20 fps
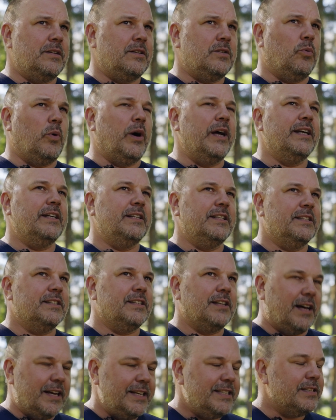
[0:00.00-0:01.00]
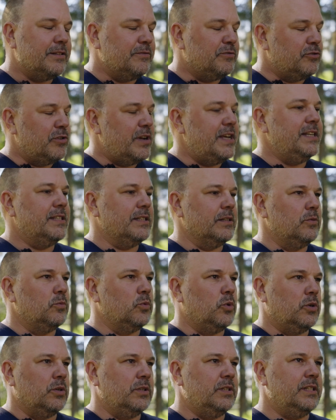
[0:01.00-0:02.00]
quite a decisive reason
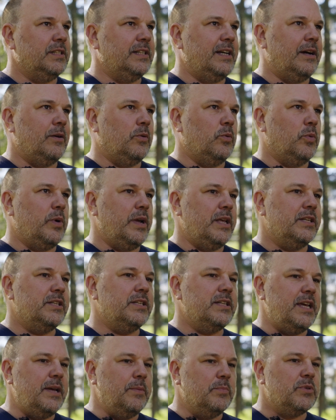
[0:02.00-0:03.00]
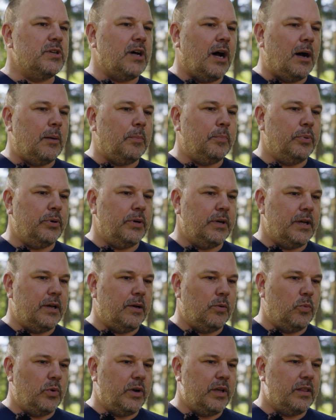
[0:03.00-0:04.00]
was that we teamed up
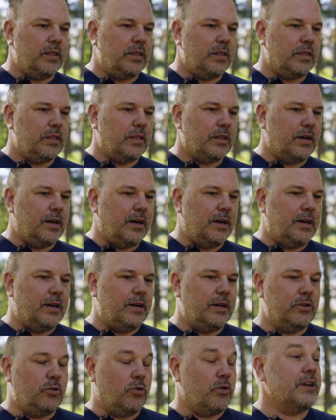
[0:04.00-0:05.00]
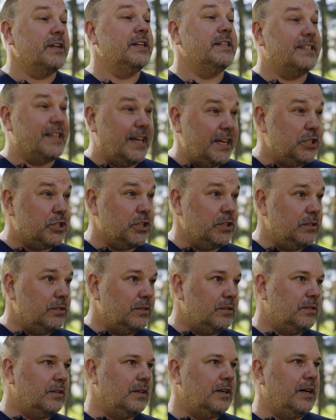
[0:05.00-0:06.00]
with an organization
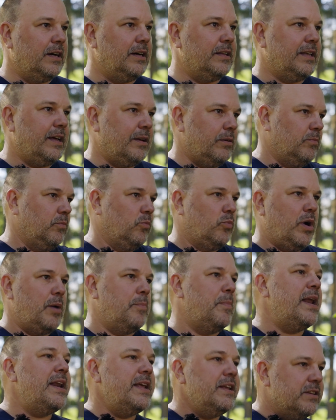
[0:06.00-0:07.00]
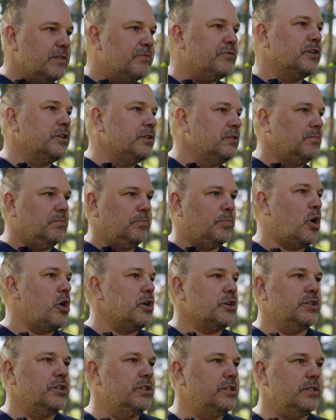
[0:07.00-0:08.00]
that where many different
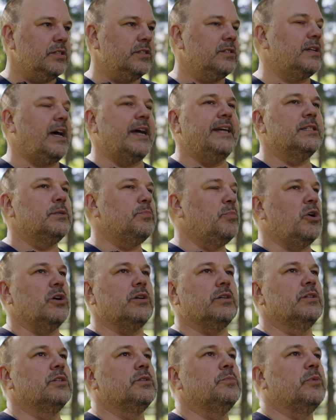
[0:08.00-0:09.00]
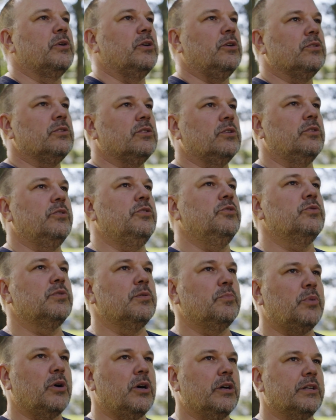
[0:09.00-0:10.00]
partners, science partners, but also user
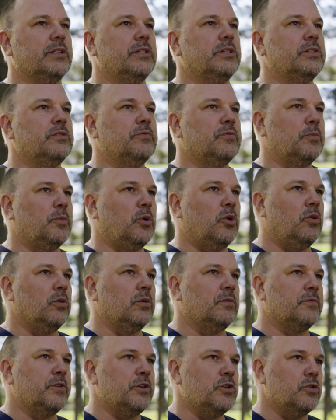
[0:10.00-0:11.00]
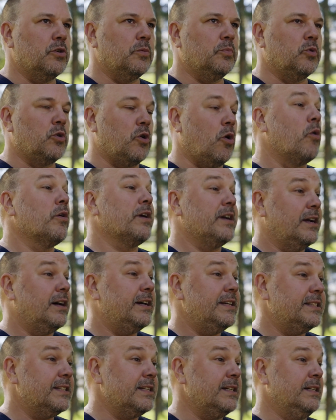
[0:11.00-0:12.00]
partners from all over Europe were
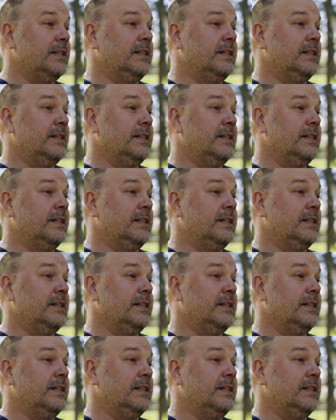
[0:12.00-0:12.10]
organized.